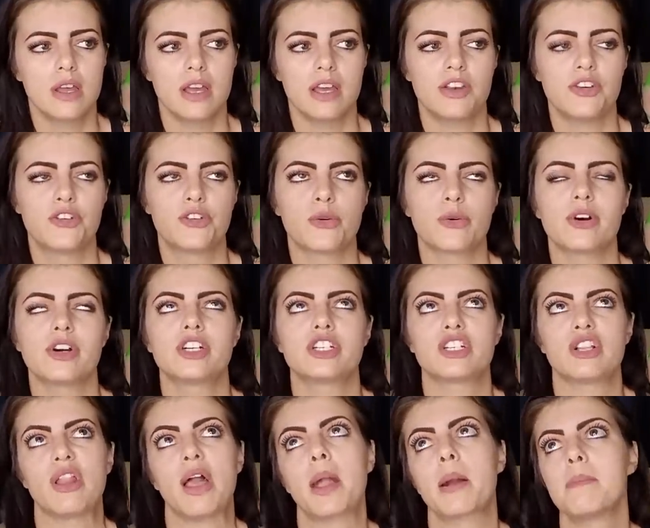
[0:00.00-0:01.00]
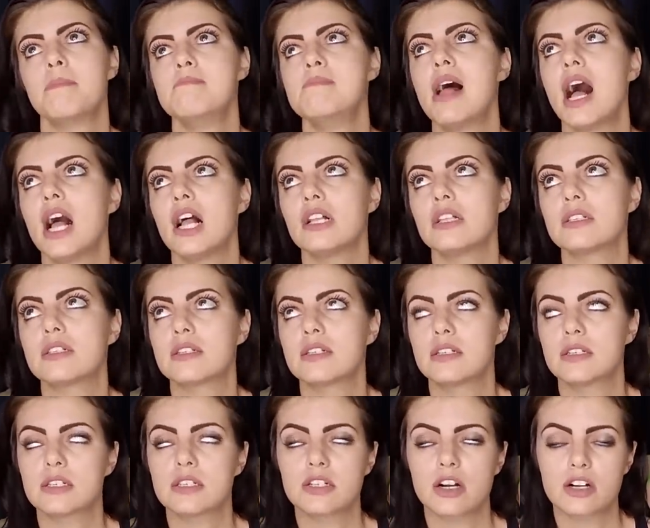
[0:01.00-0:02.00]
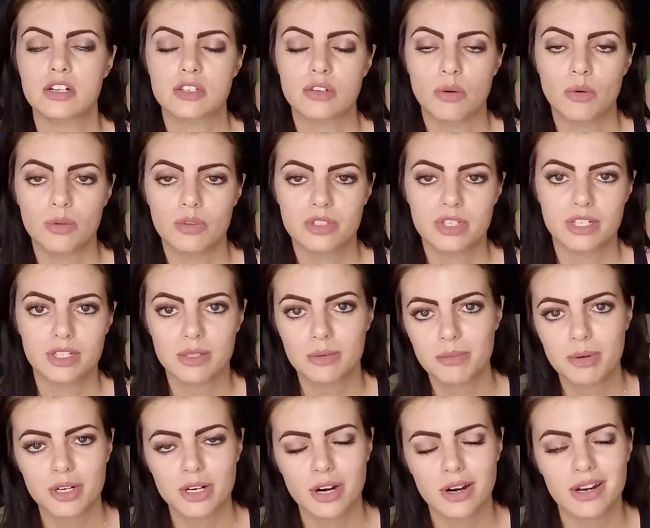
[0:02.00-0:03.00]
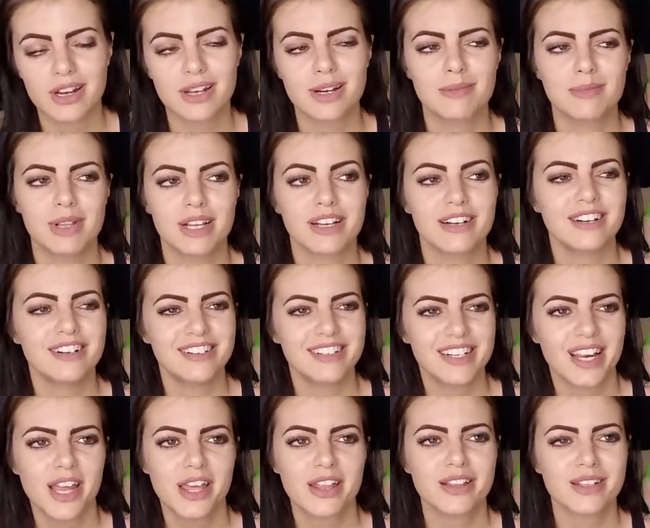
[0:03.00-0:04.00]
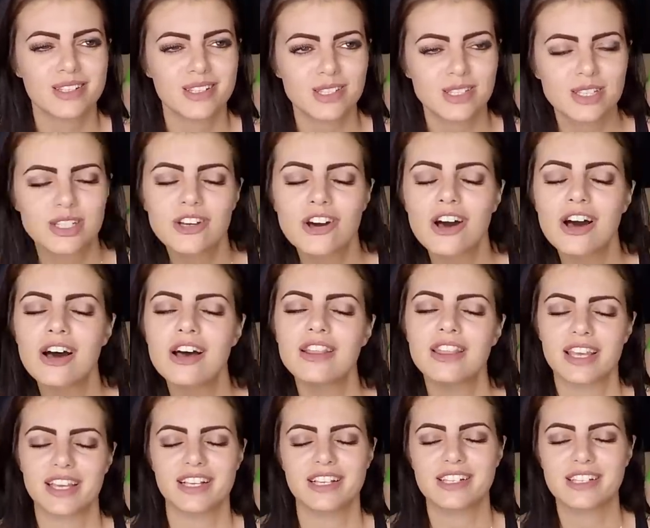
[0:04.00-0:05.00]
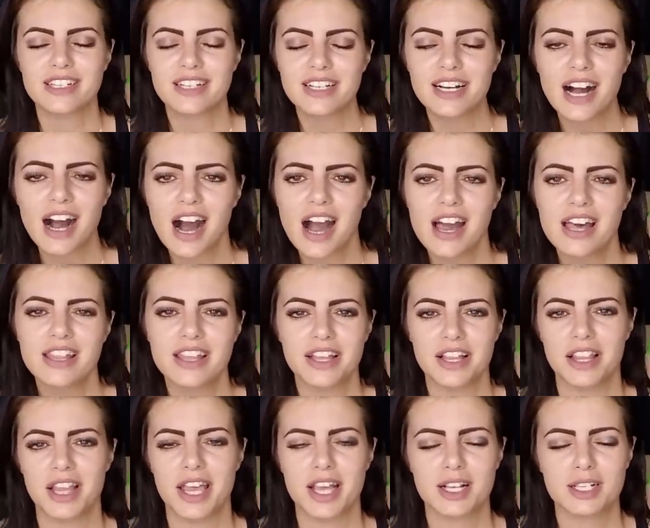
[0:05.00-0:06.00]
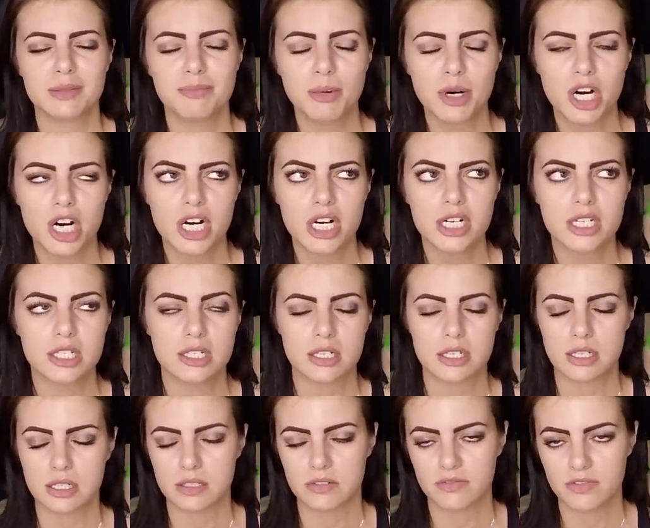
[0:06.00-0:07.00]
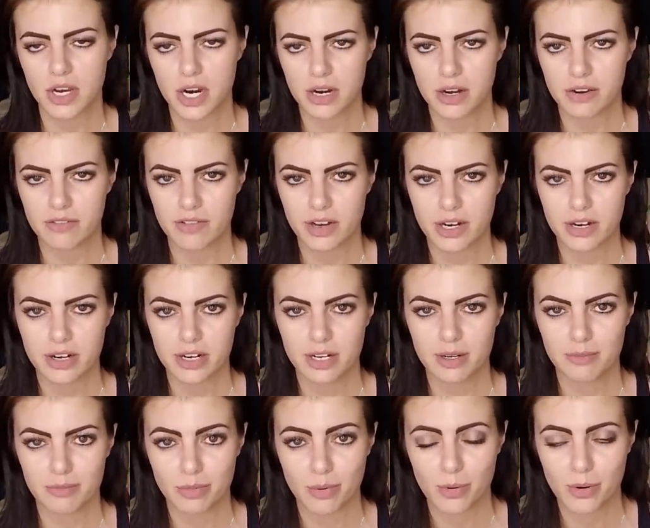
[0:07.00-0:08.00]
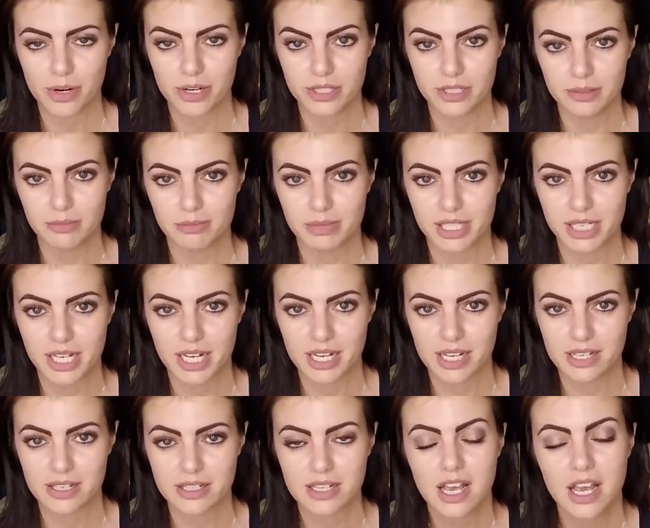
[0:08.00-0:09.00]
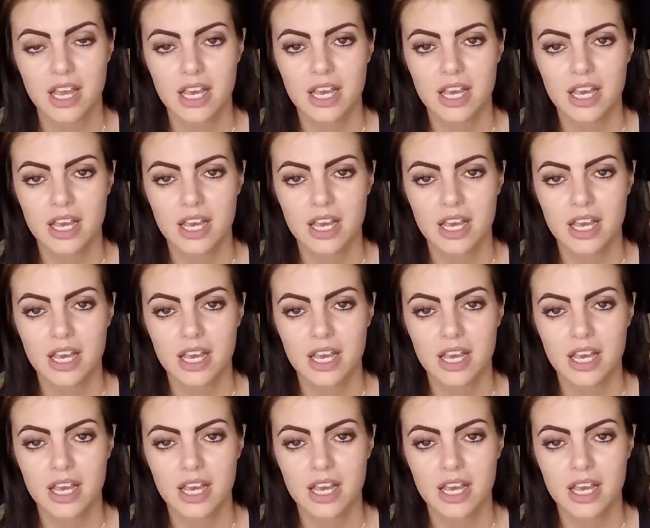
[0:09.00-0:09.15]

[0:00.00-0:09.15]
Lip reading: And George like melts and starts holding the bird. And I'm like, oh, okay, this is good. Like, he's a guy that likes birds. This is very, very important because